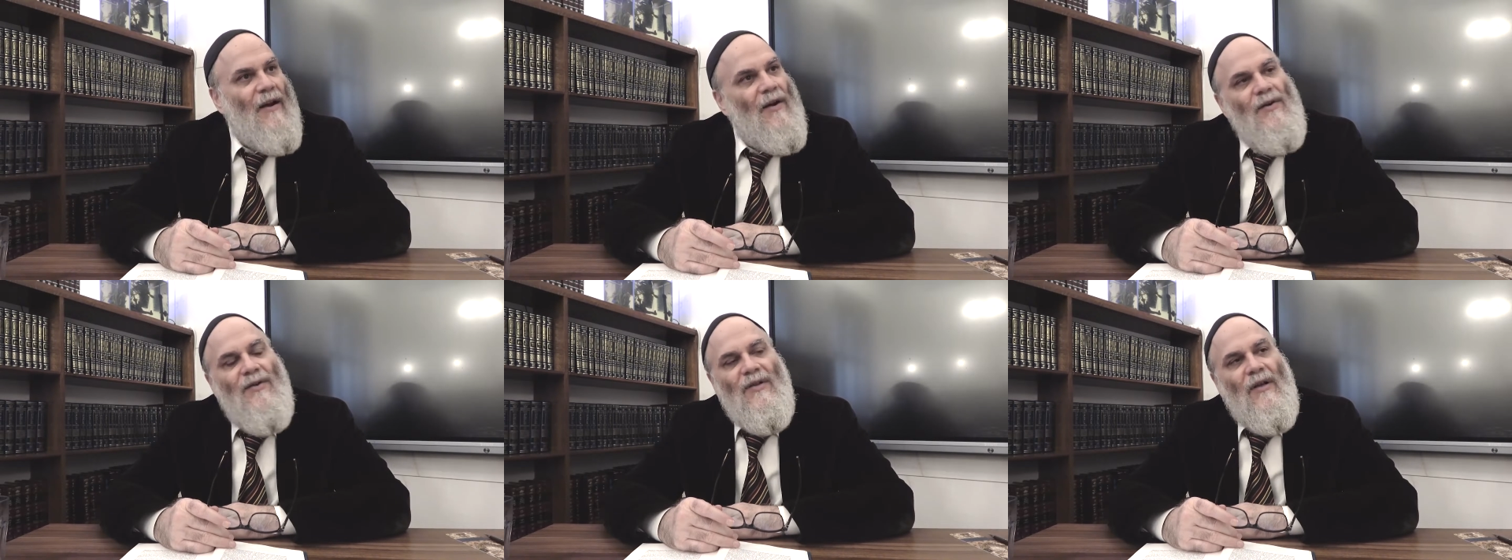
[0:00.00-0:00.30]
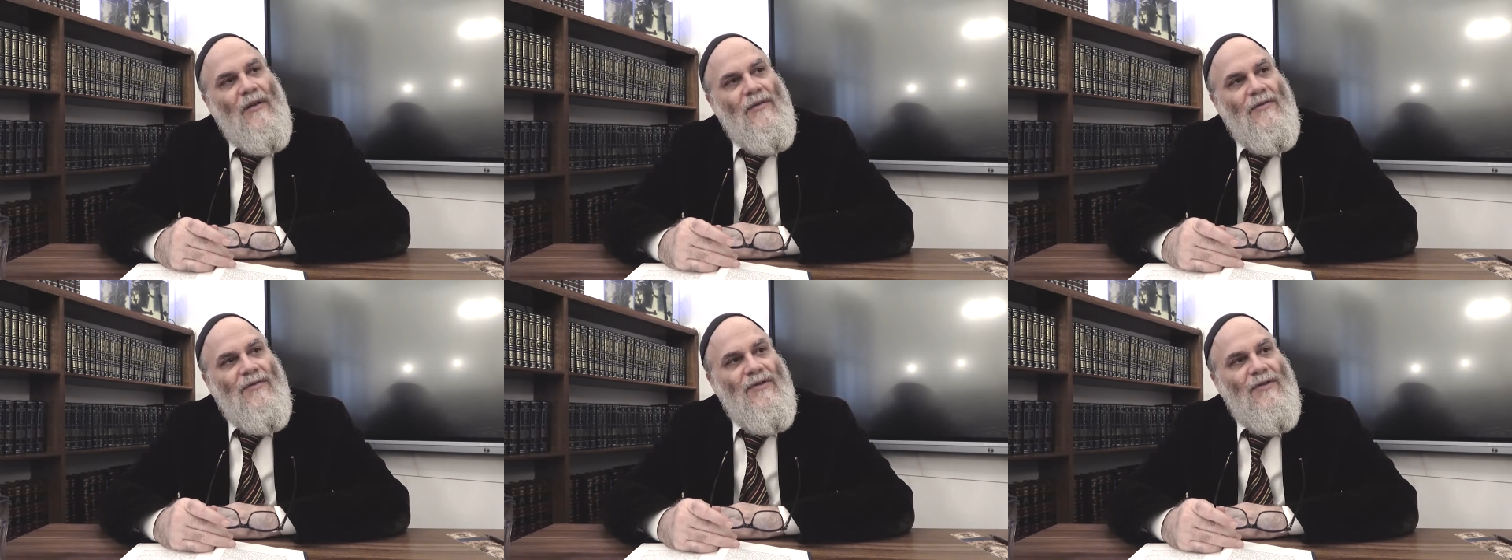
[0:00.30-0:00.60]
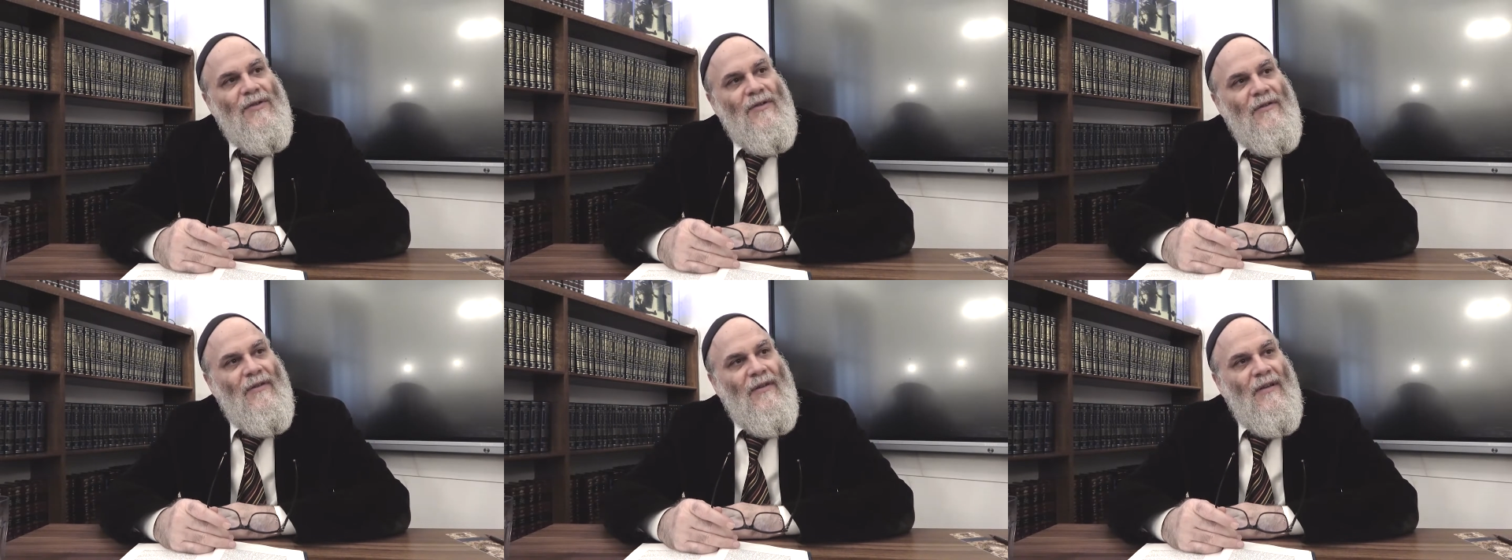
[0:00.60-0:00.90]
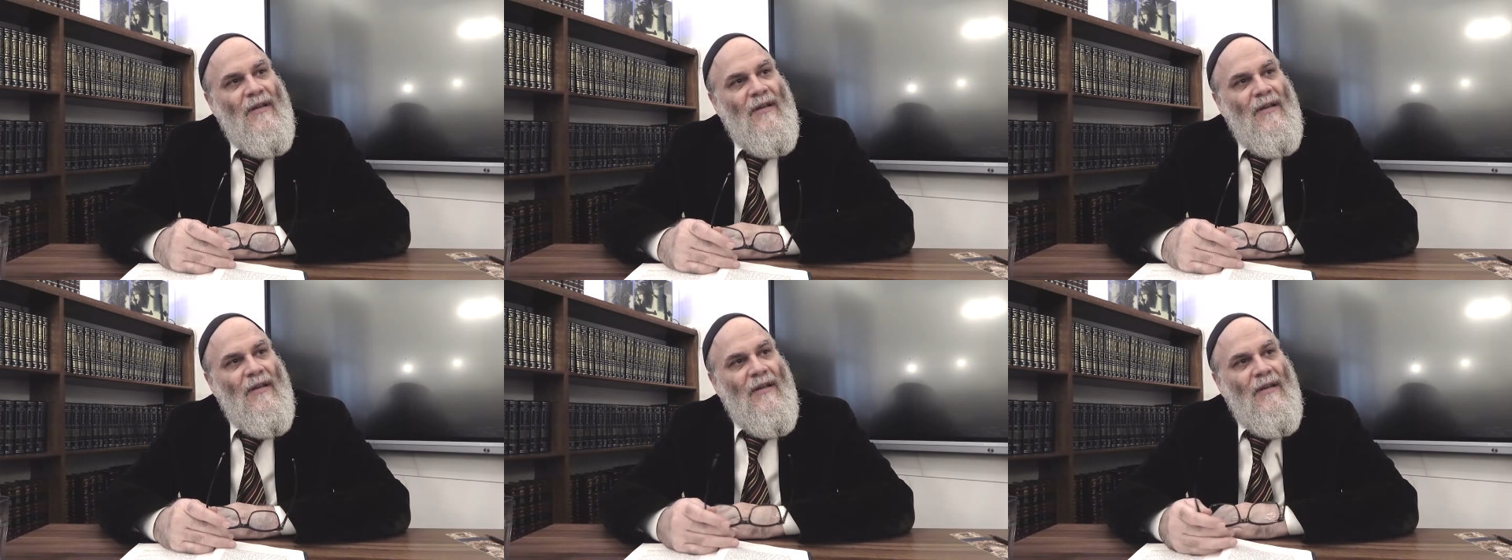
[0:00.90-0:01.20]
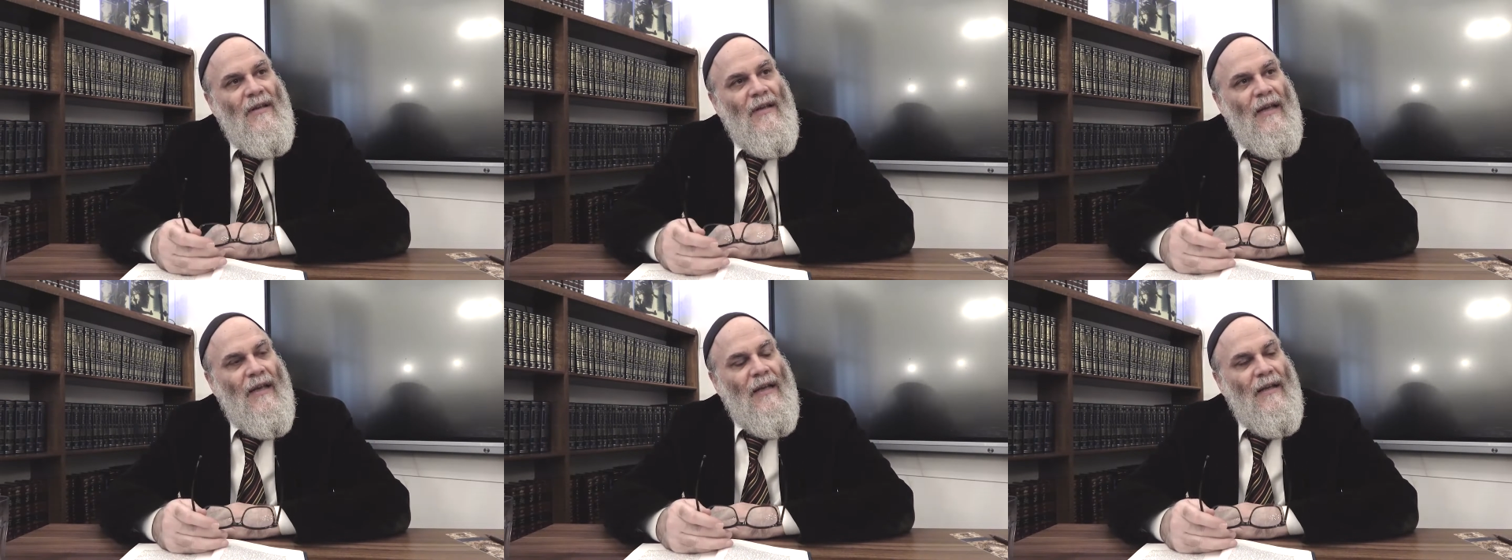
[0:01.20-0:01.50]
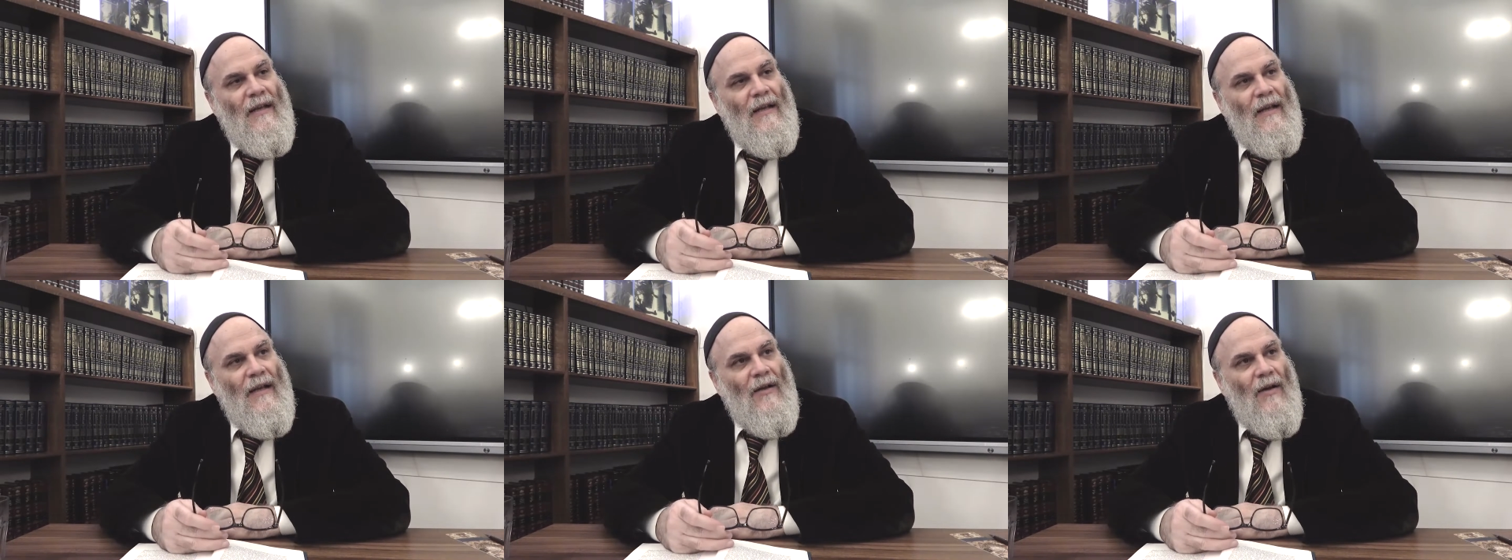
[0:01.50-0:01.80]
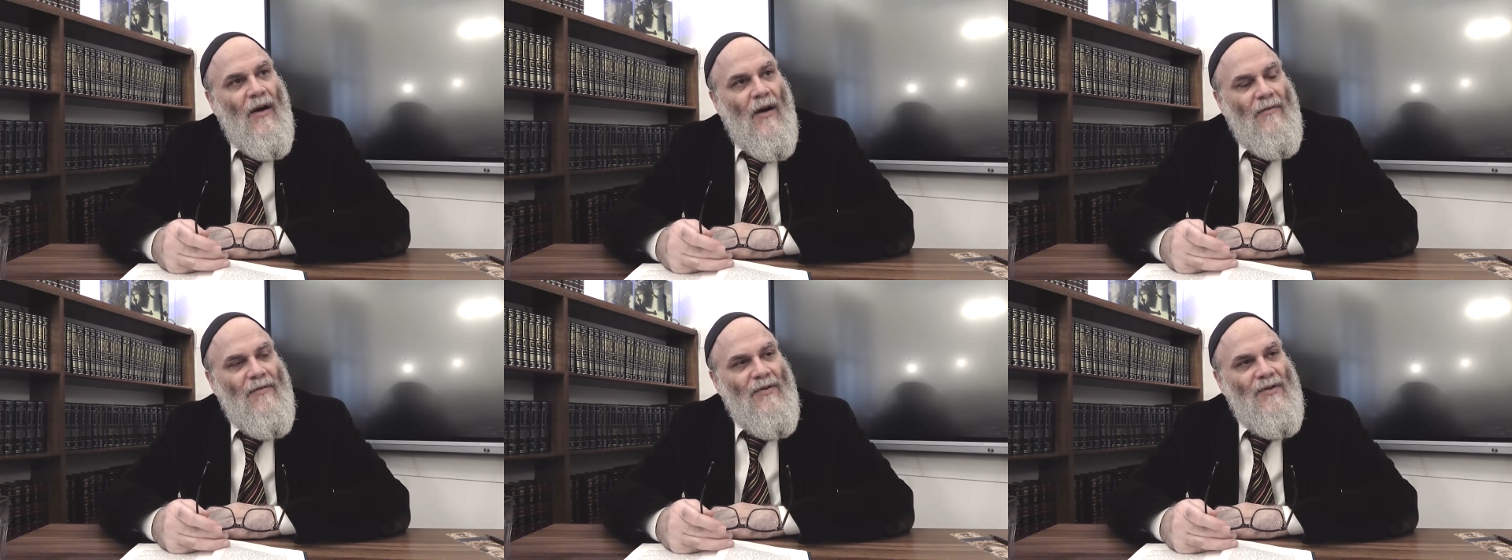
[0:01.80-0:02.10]
ourselves in
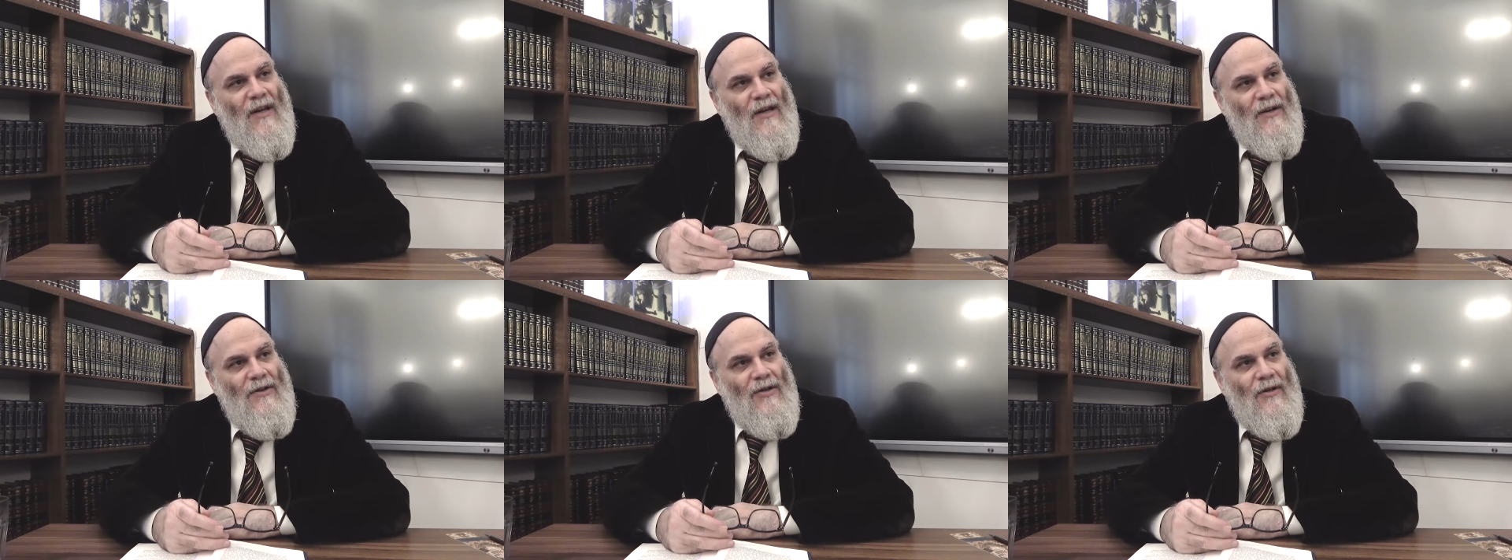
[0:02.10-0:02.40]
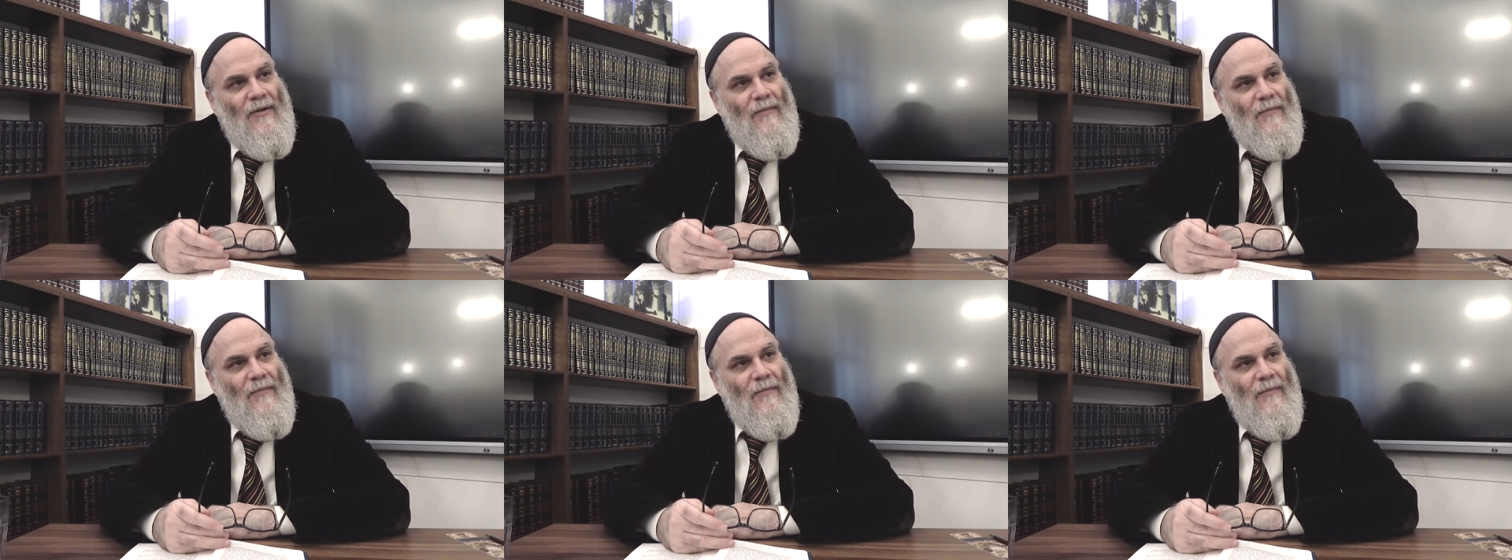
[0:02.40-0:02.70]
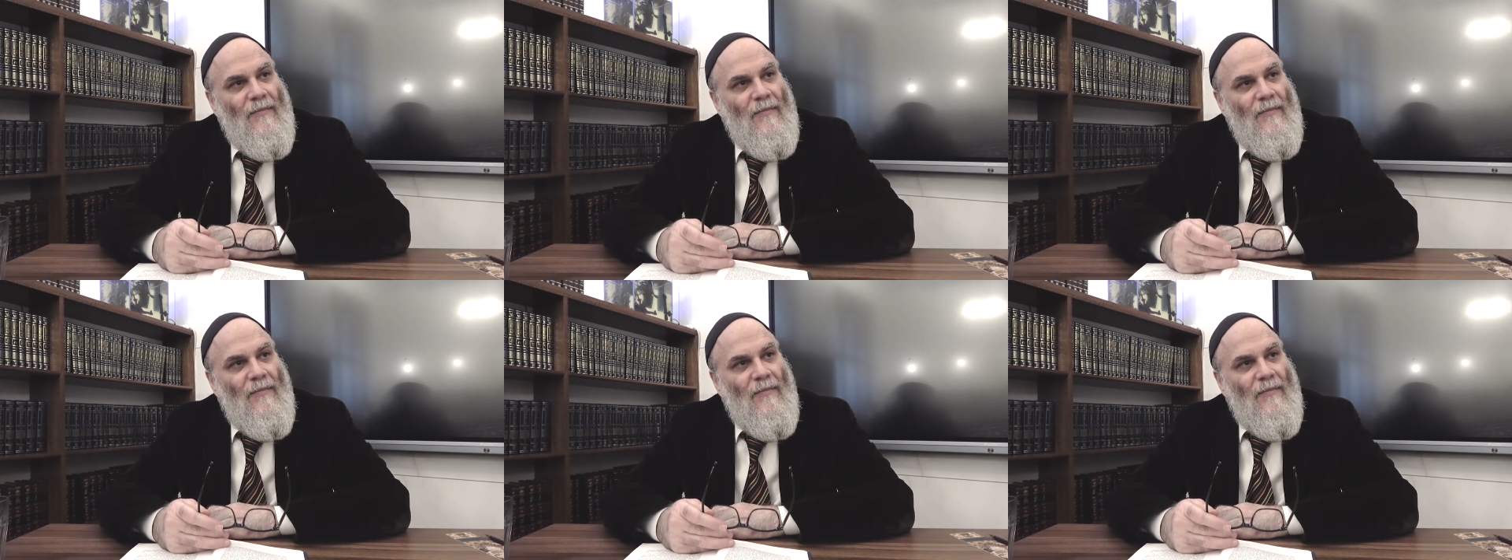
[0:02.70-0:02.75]
conversation.